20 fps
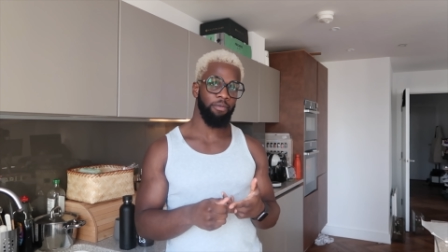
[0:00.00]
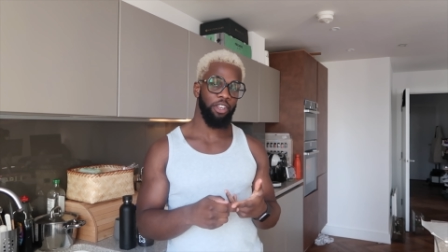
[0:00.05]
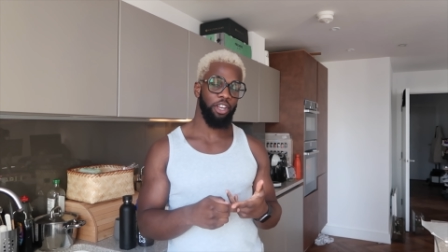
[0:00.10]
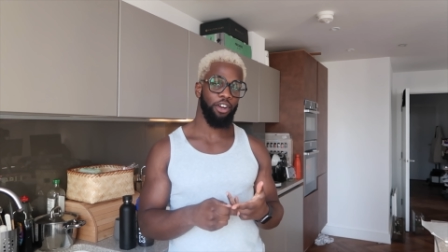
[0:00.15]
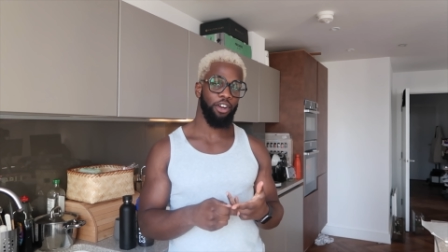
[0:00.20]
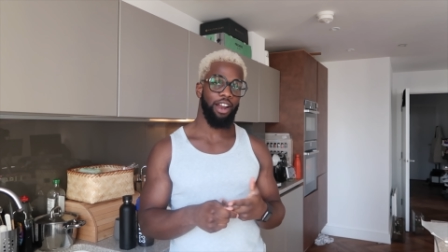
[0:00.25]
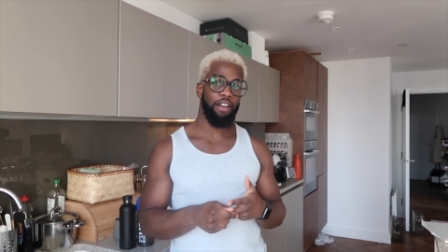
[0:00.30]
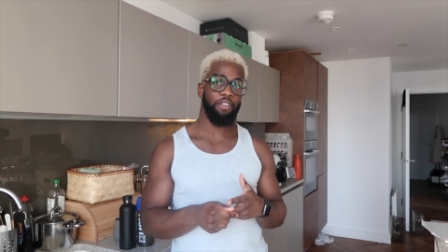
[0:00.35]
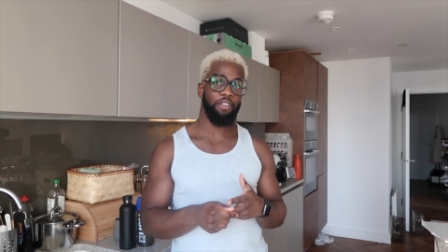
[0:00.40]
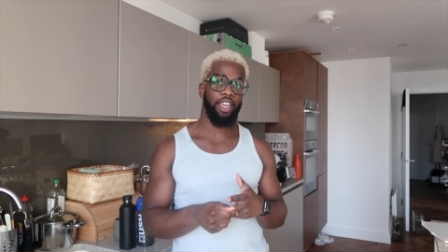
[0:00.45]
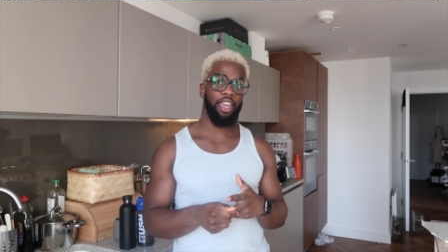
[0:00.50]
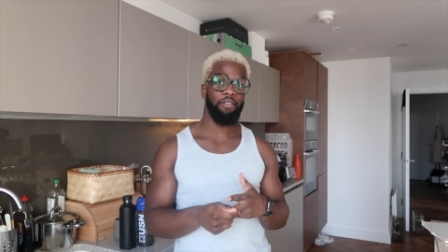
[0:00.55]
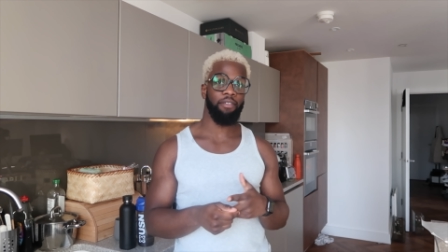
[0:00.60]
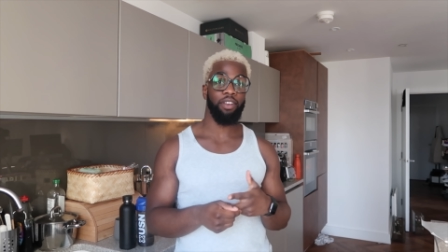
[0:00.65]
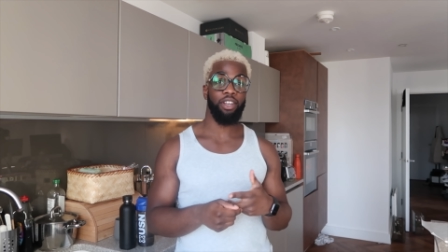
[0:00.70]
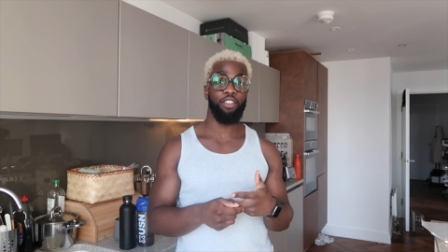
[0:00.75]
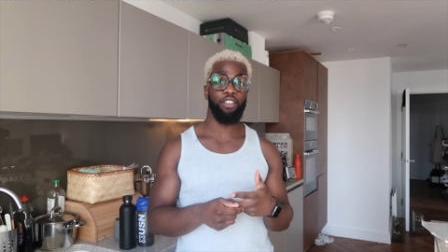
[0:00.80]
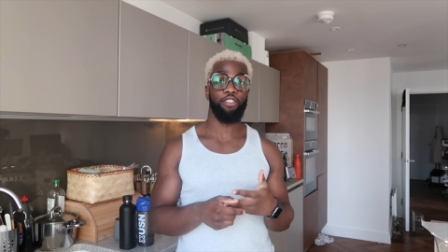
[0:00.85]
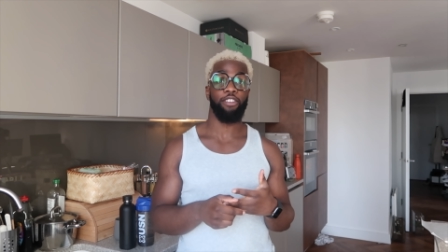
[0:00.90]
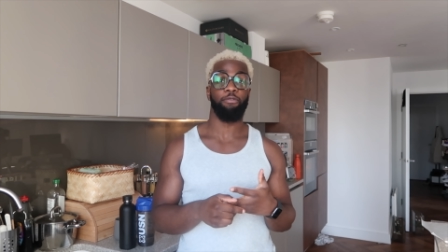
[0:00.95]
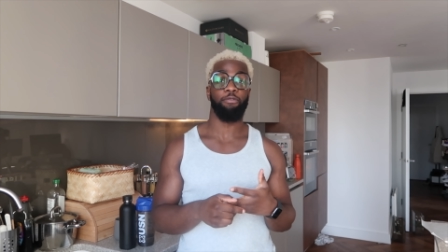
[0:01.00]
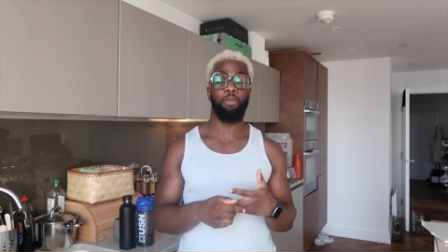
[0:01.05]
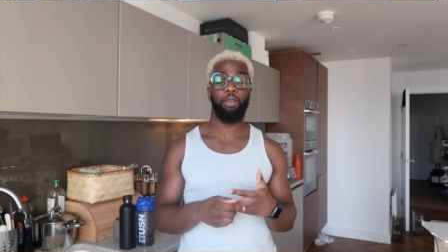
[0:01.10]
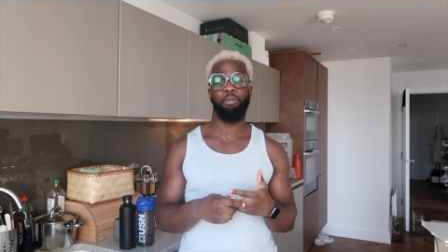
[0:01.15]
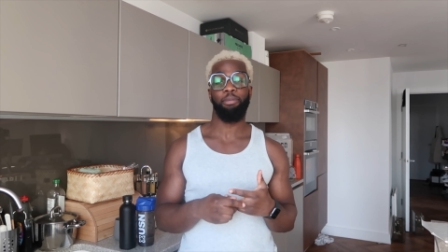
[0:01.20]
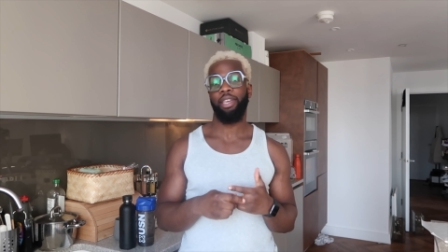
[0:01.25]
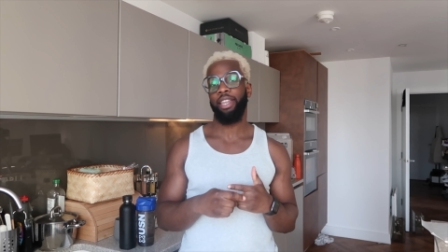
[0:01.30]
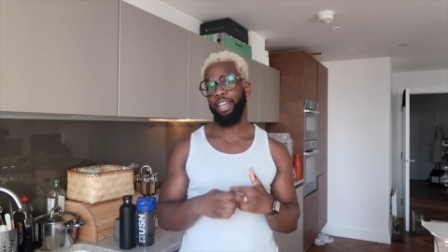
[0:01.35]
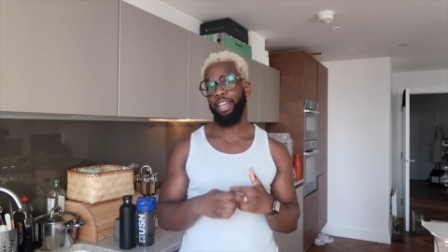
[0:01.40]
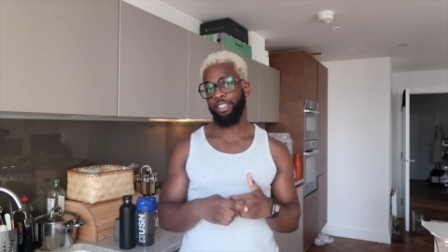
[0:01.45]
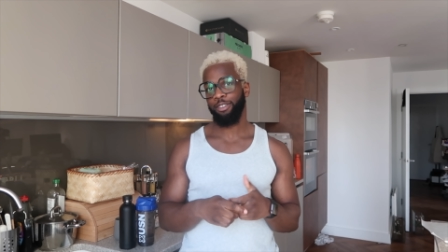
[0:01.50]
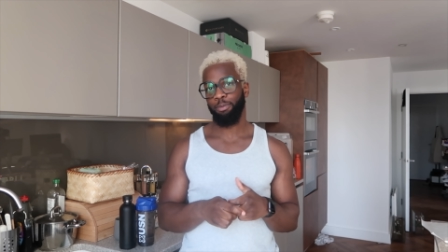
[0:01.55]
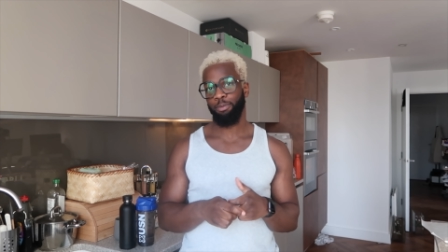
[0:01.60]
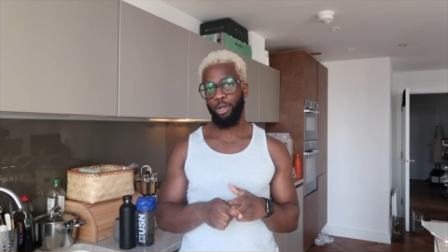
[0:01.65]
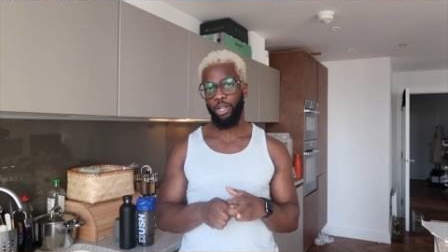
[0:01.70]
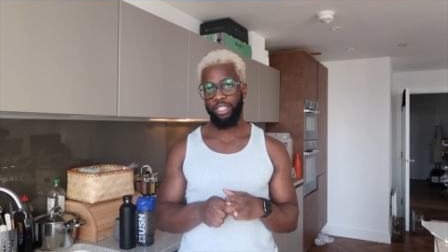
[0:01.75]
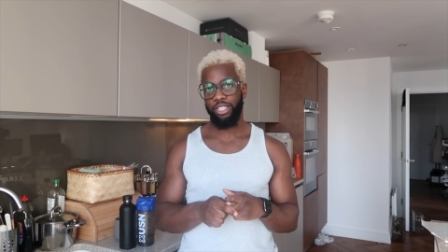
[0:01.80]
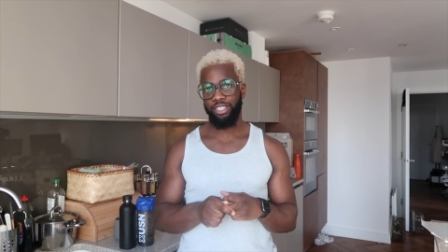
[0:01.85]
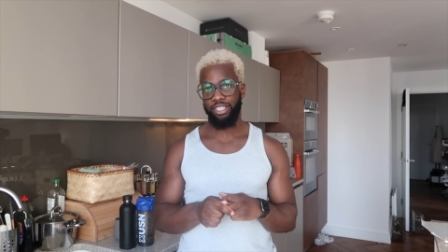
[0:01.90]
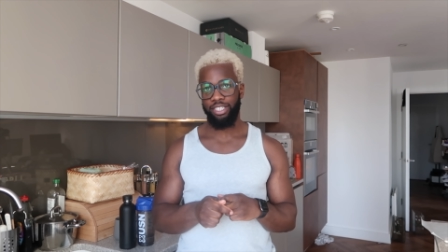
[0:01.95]
videographic evidence of me being
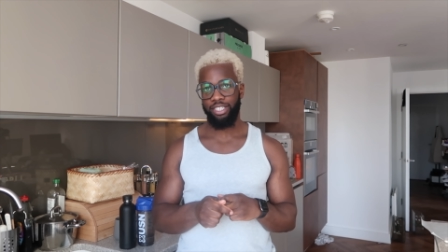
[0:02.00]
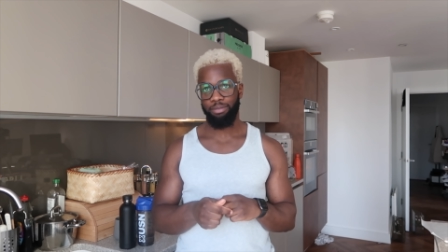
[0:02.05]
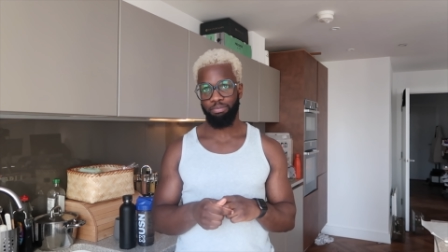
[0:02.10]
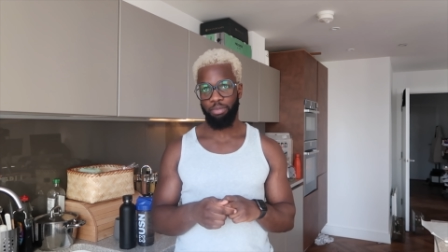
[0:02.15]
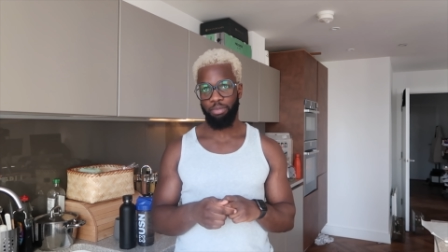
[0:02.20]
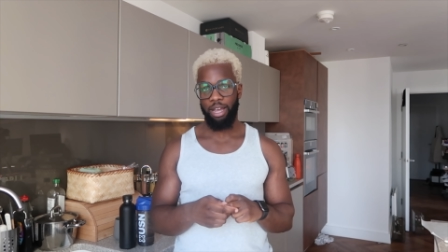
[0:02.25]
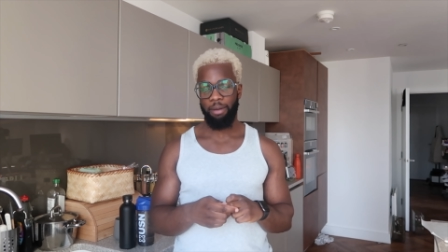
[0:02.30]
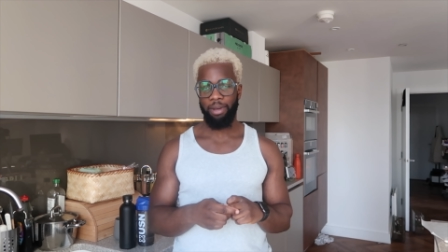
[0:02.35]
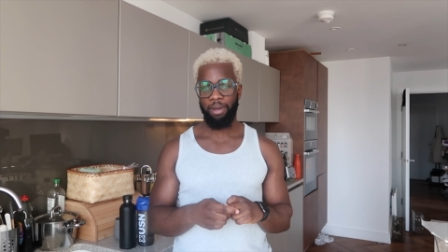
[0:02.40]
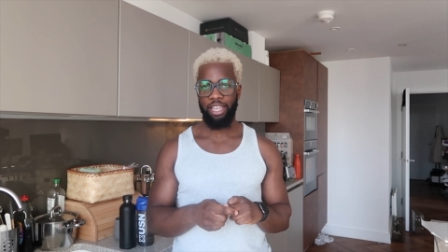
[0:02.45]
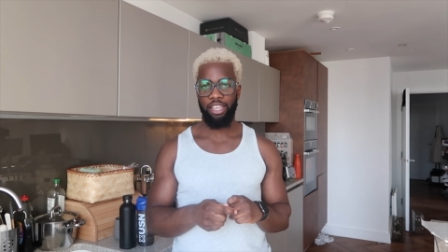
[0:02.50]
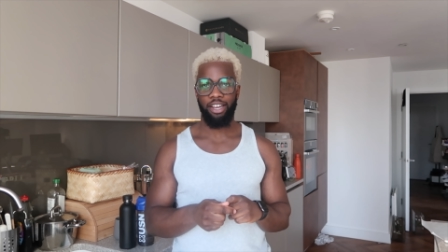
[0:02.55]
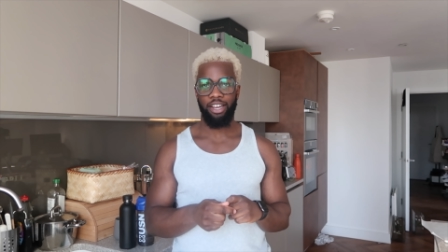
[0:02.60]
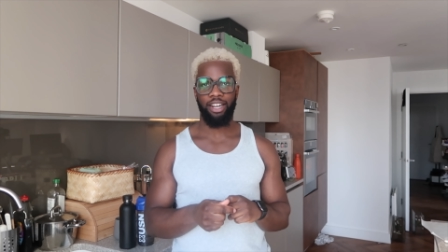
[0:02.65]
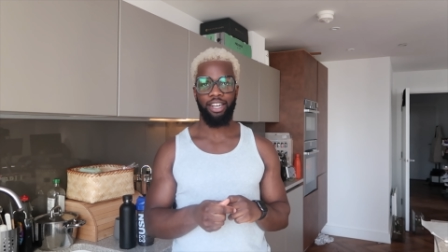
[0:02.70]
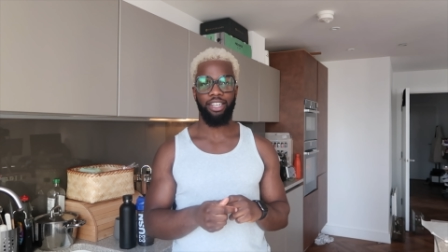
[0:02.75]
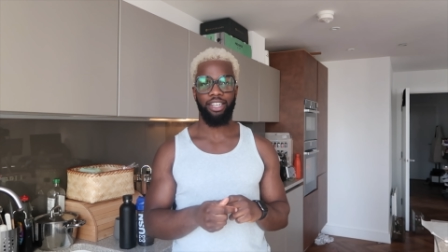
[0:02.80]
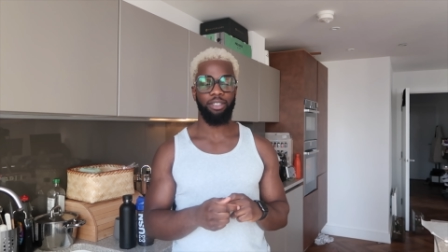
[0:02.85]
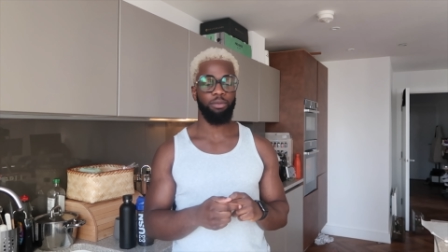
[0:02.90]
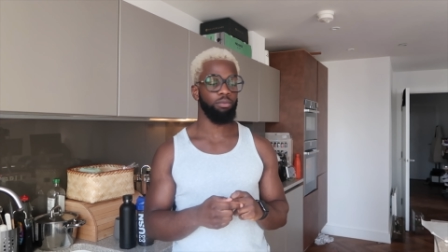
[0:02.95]
exploited by you my younger.